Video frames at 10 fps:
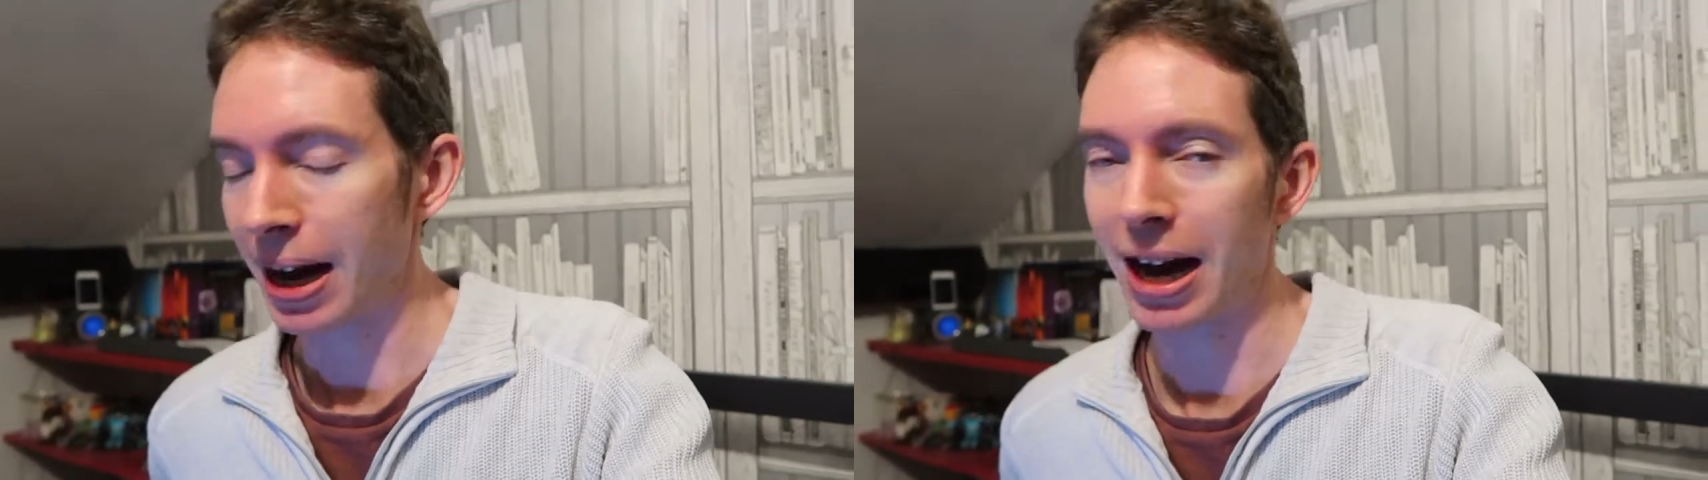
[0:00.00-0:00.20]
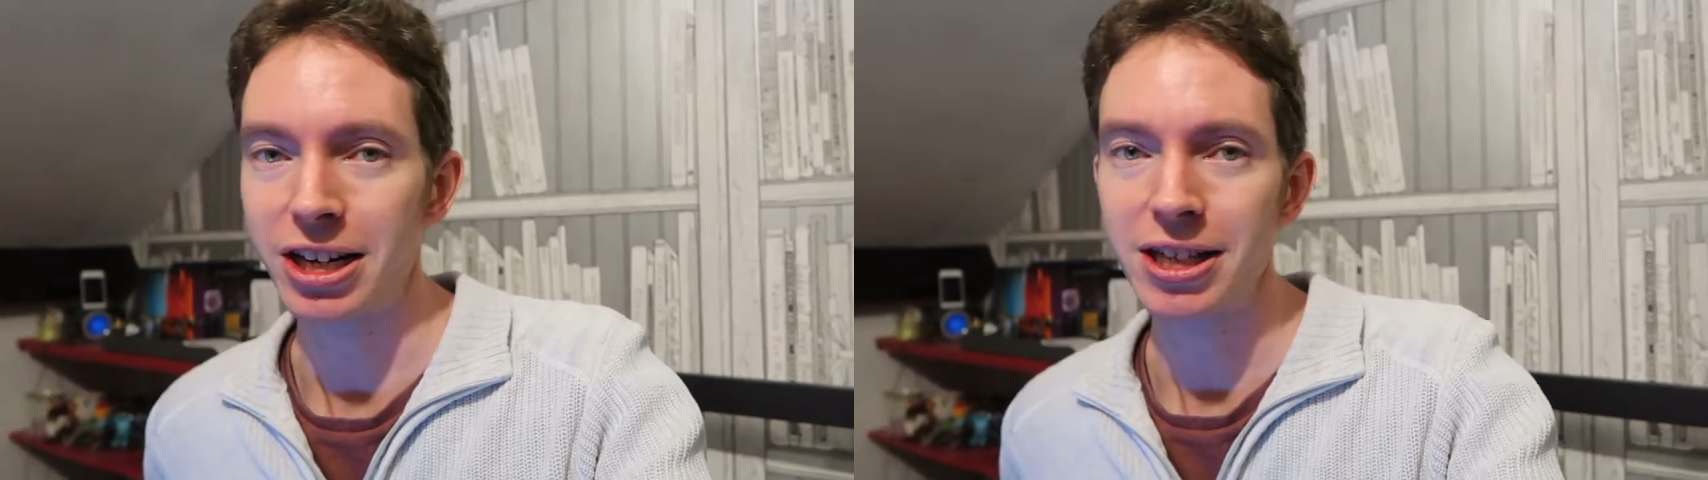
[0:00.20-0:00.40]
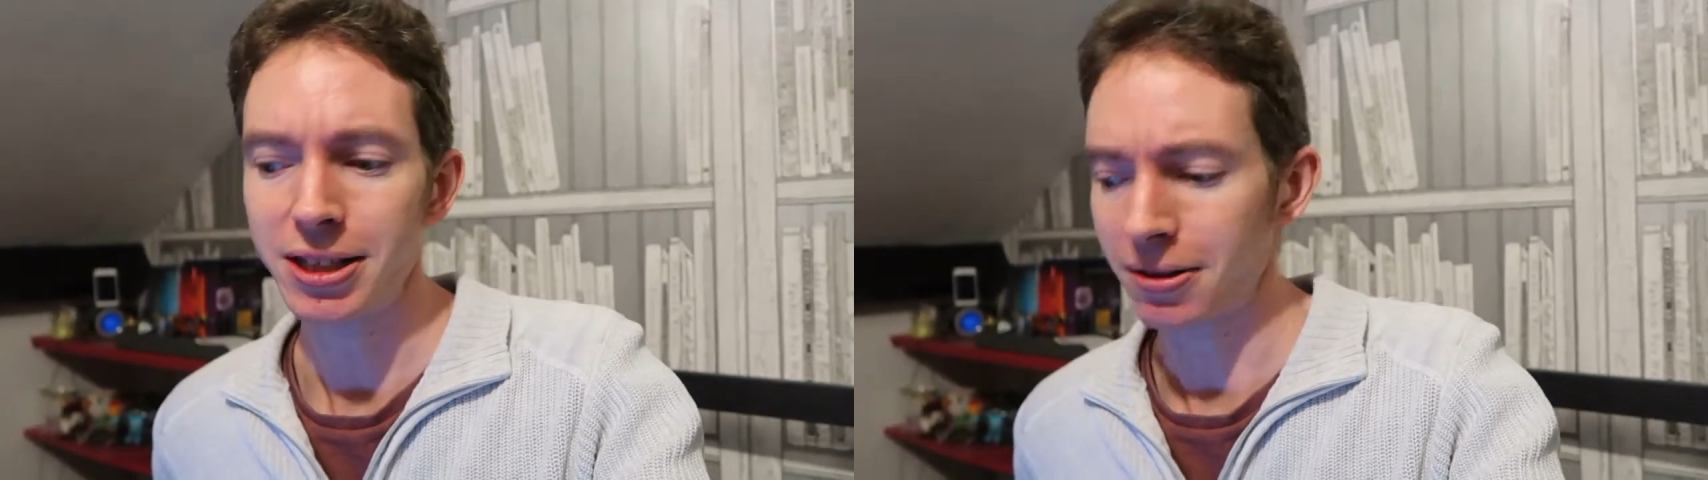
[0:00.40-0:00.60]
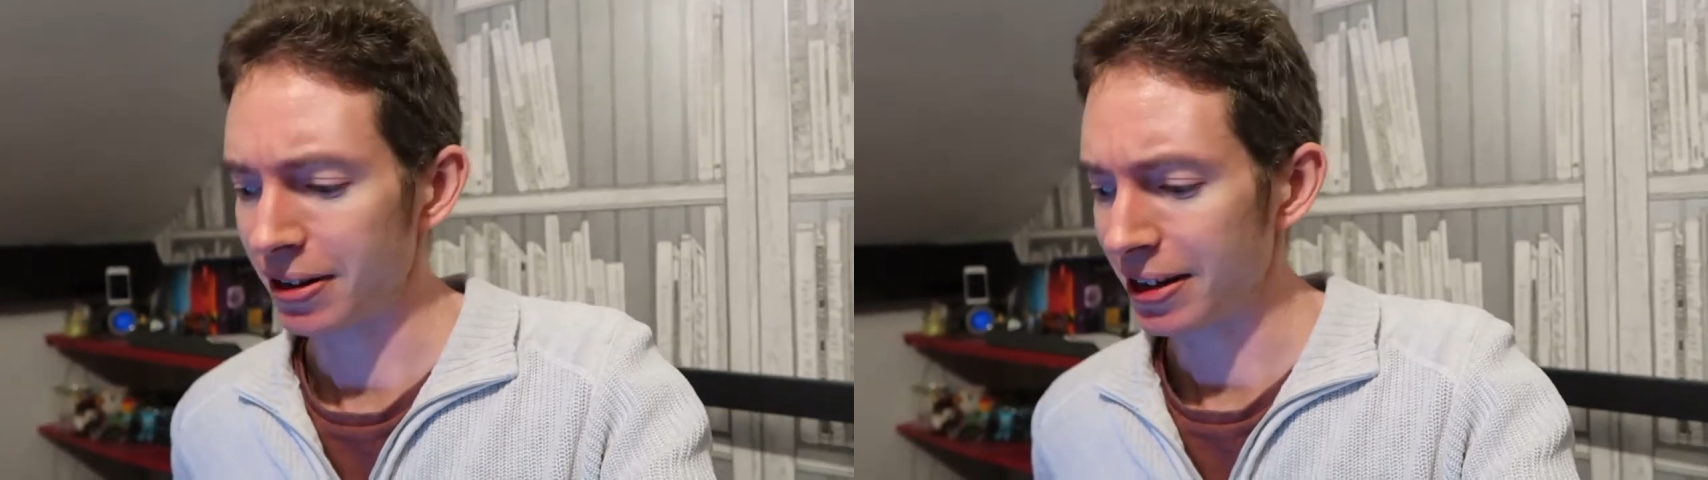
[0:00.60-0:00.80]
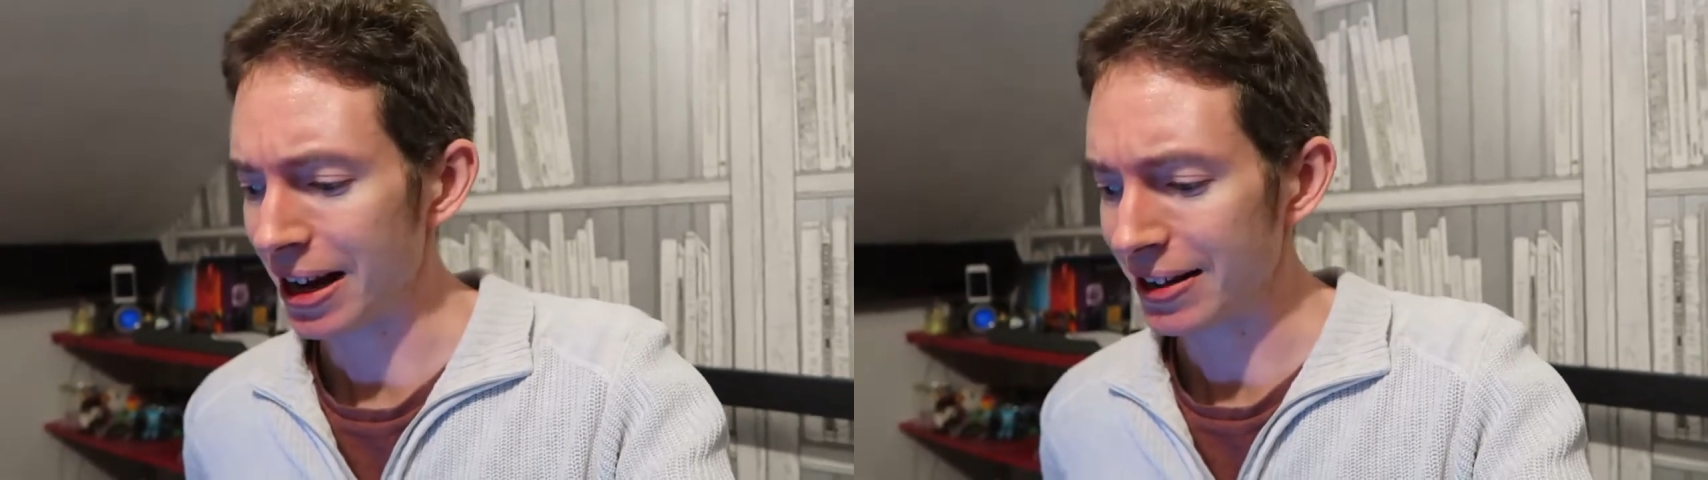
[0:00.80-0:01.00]
actually sold
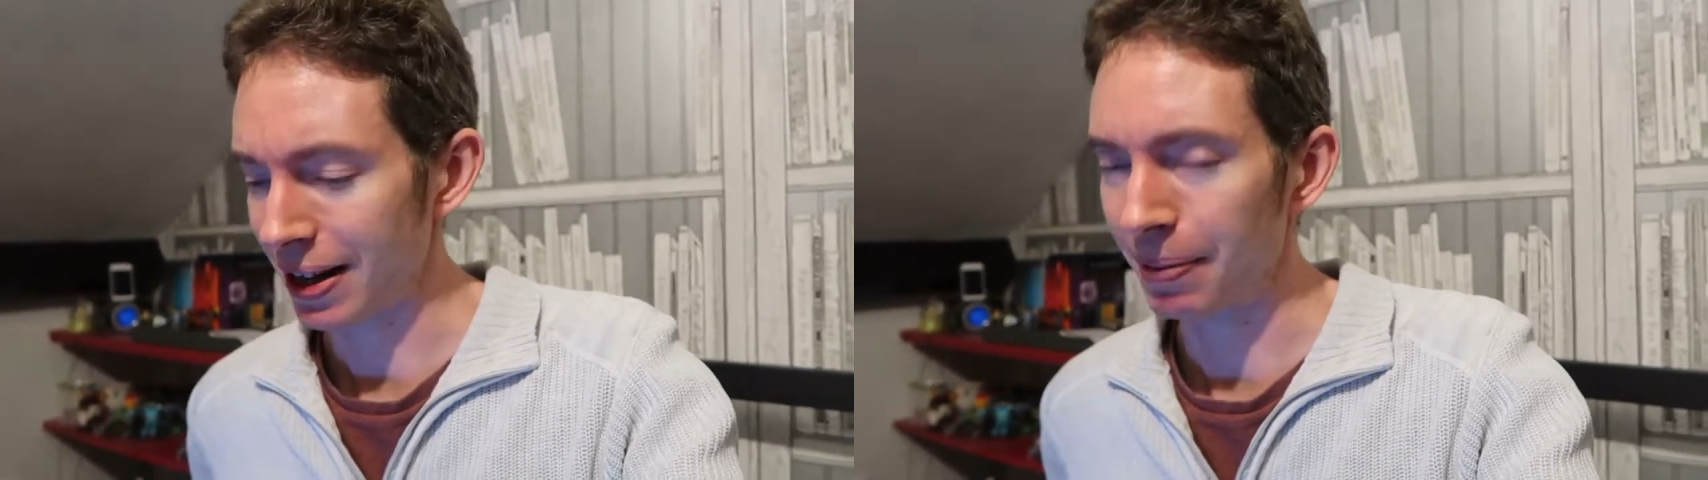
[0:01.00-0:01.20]
yesterday.